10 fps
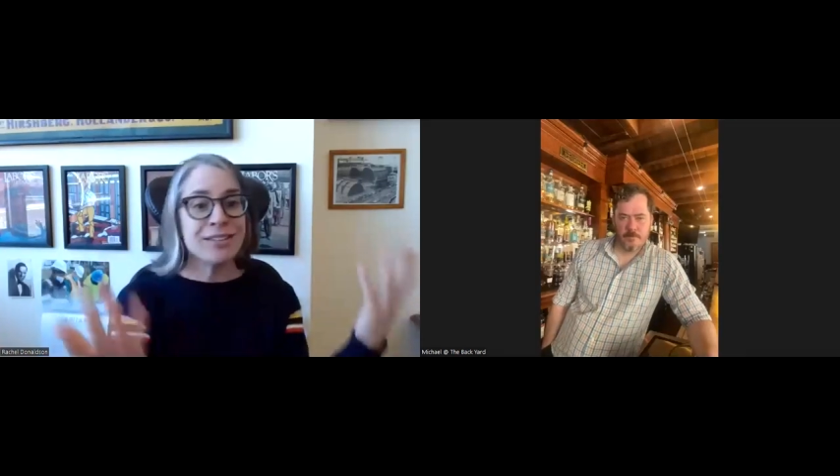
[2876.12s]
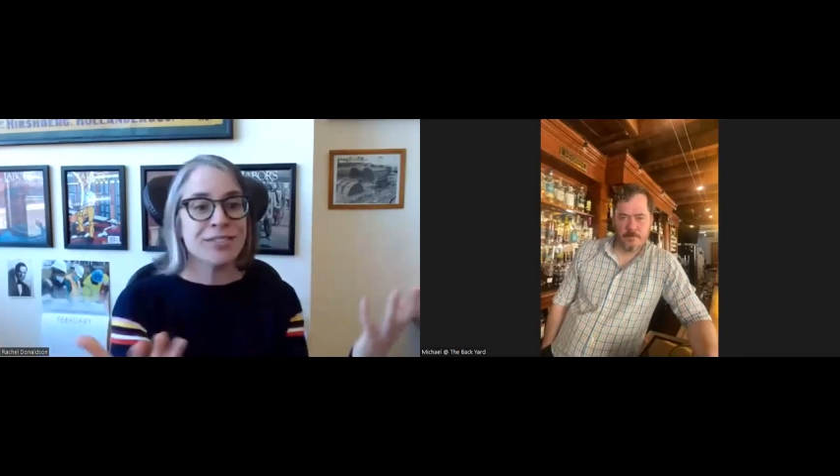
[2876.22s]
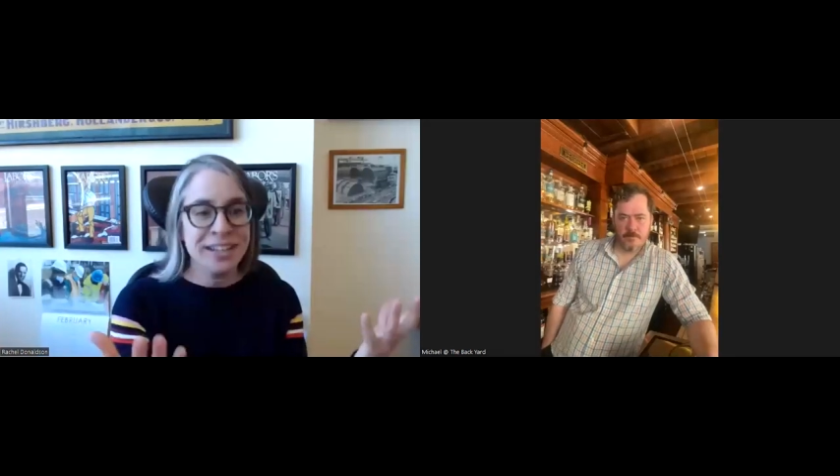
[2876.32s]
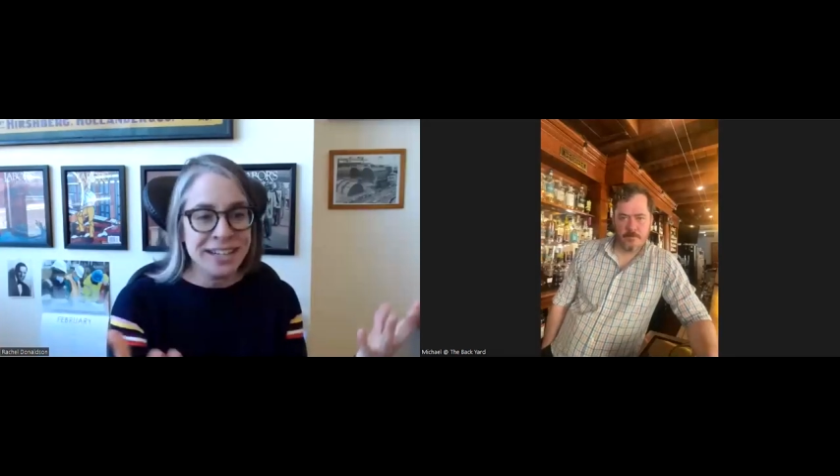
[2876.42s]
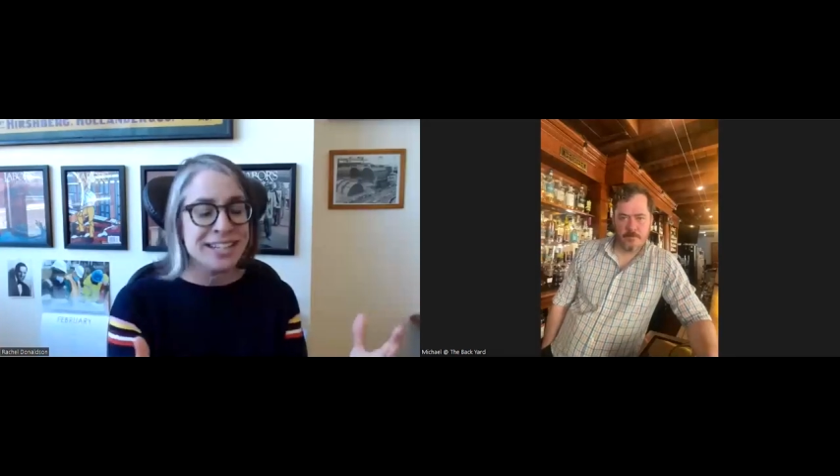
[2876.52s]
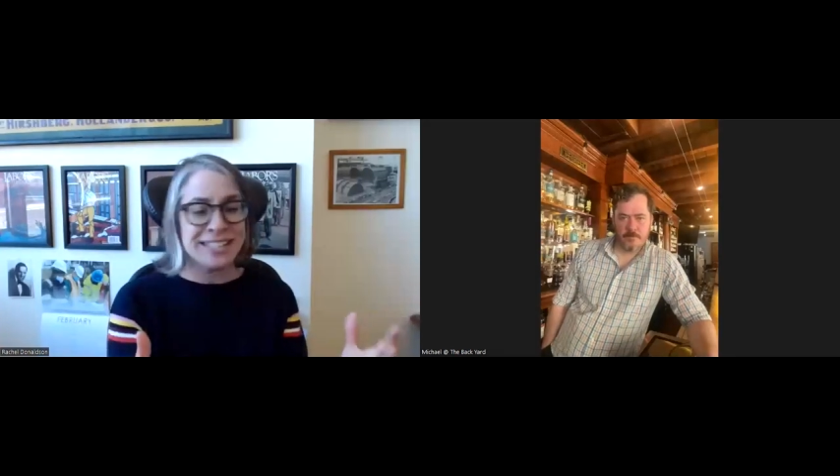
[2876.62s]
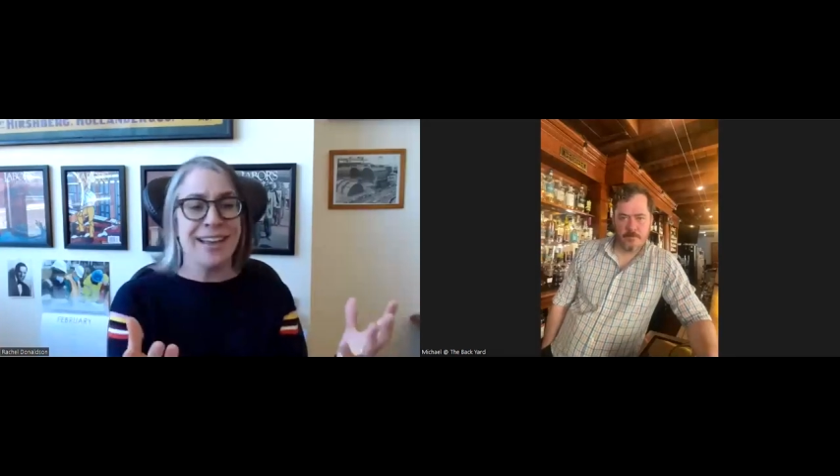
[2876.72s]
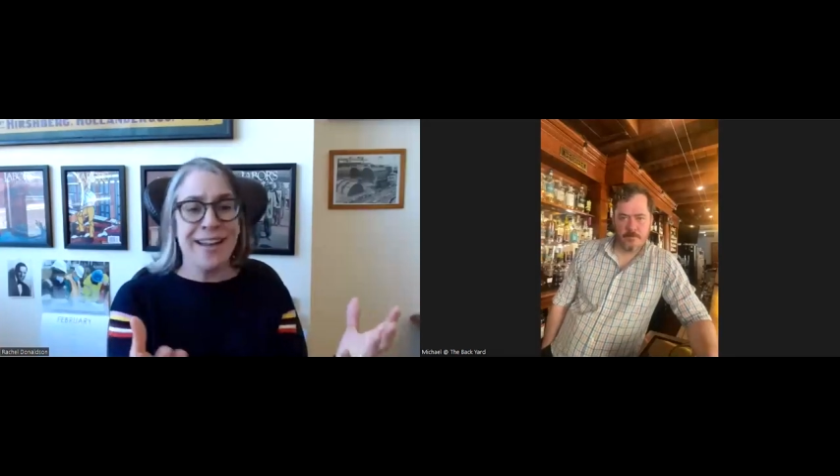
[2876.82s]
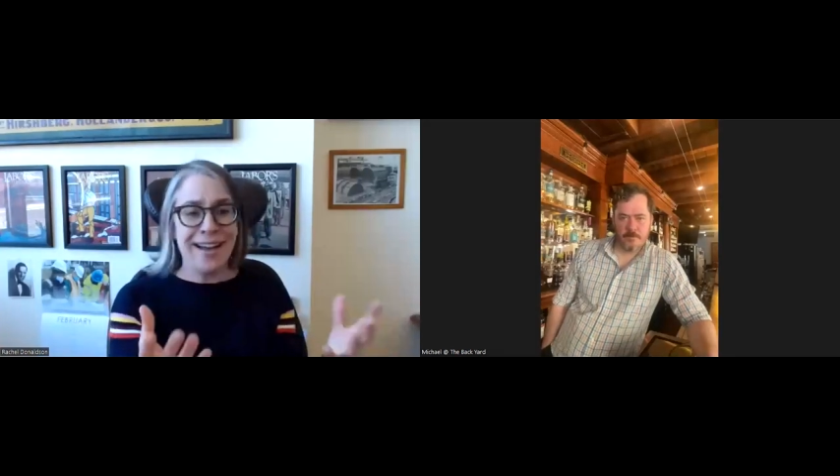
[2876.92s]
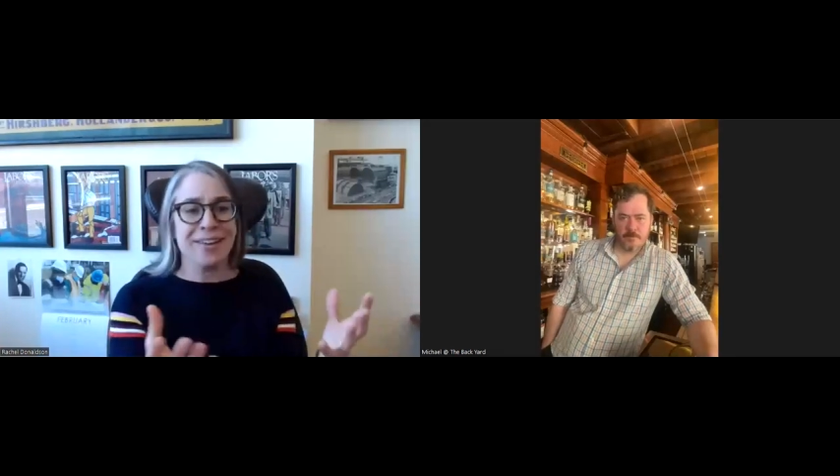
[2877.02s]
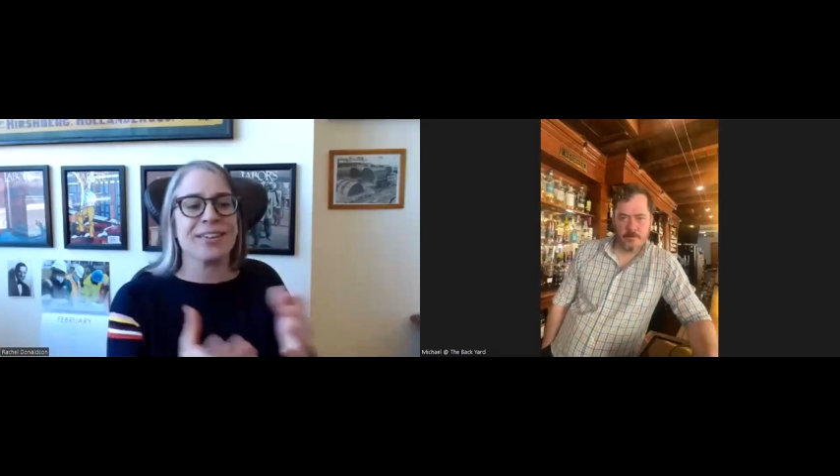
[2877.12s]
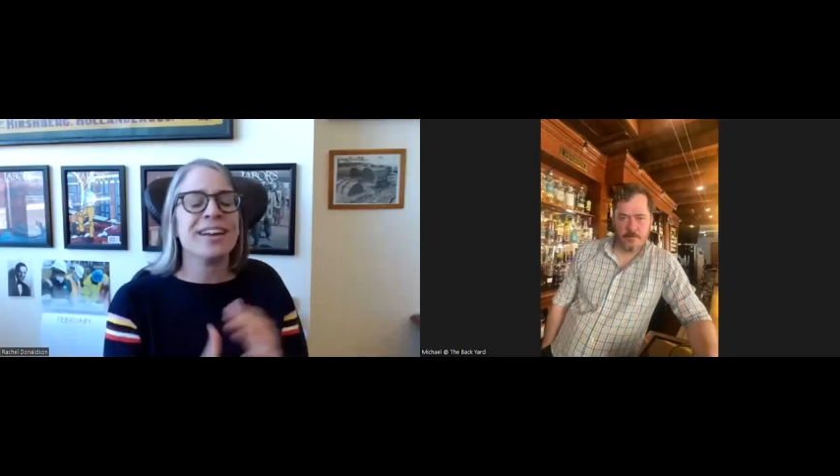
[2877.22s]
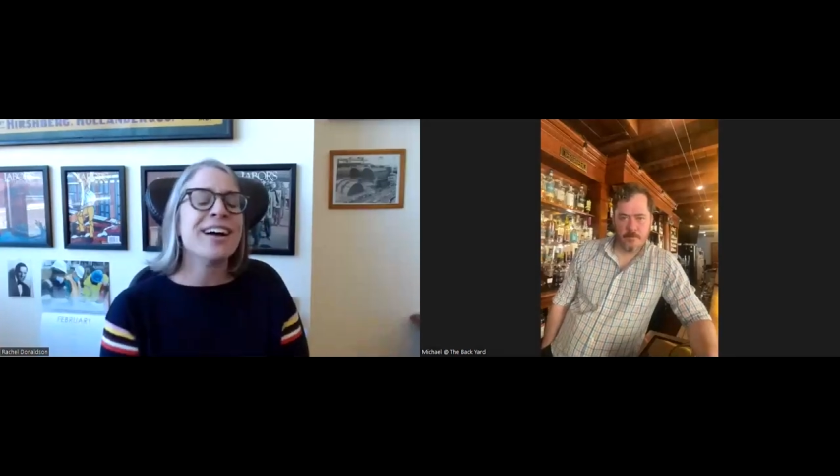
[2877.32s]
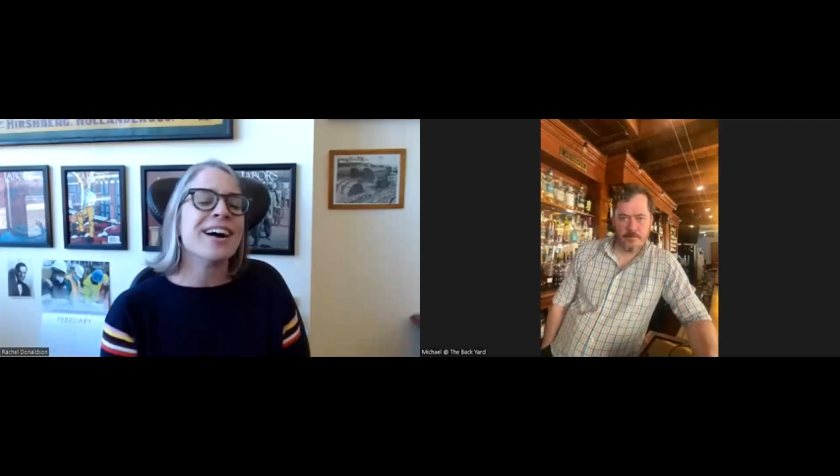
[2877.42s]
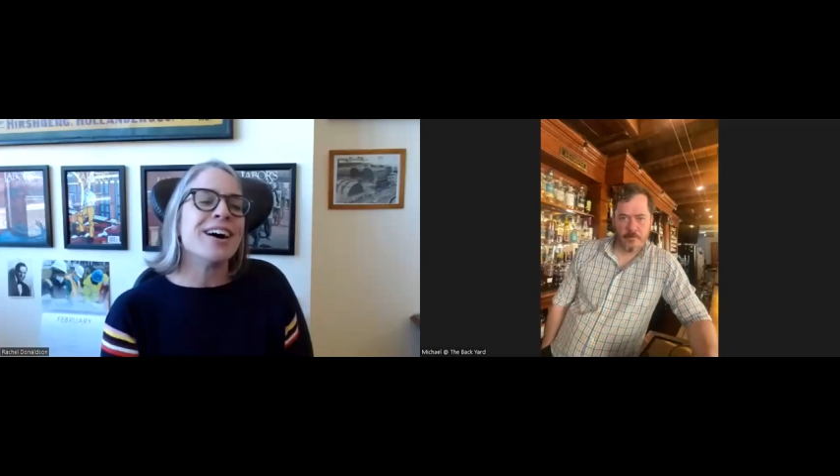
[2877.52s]
even in a town
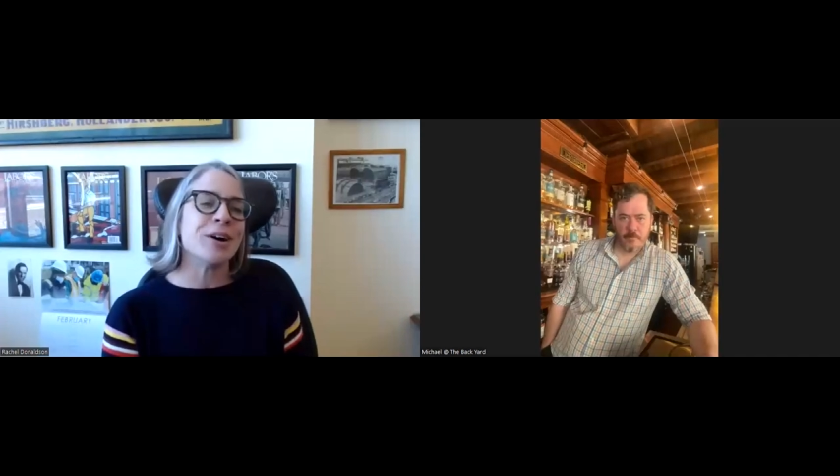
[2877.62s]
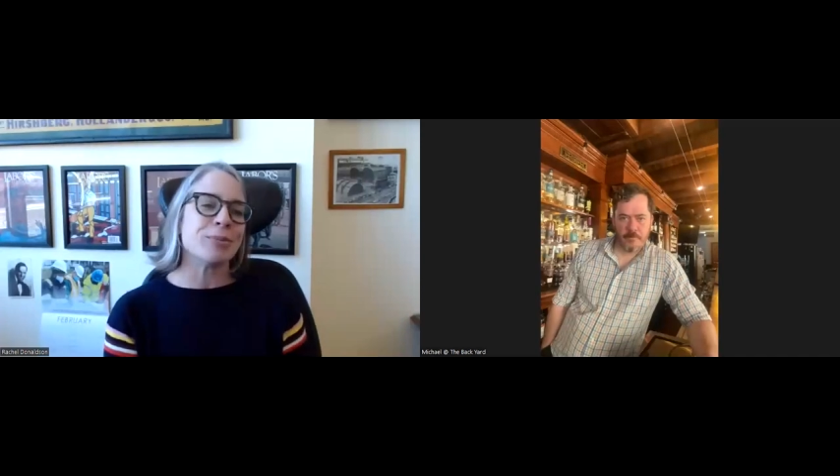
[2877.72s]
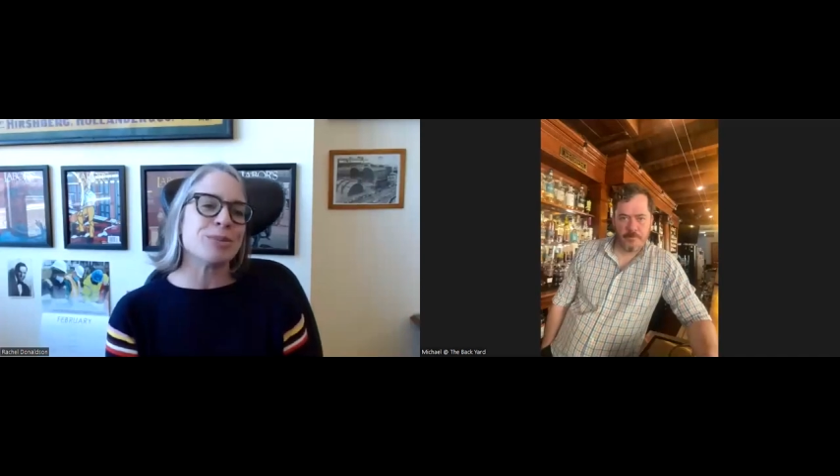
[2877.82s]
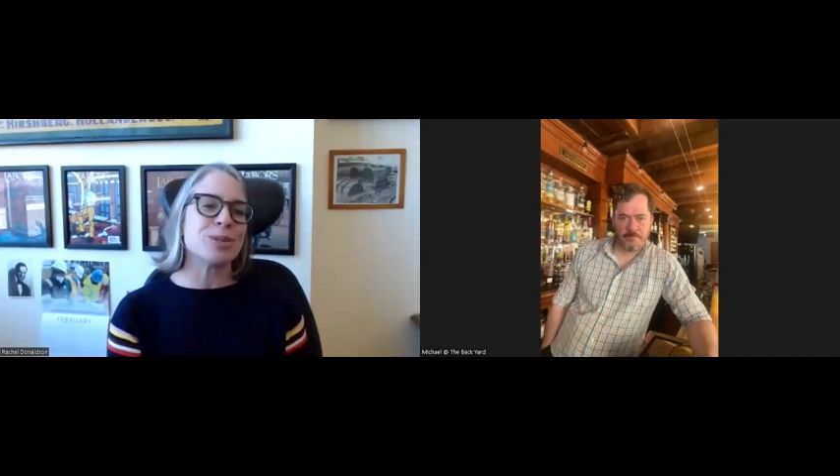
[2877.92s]
um,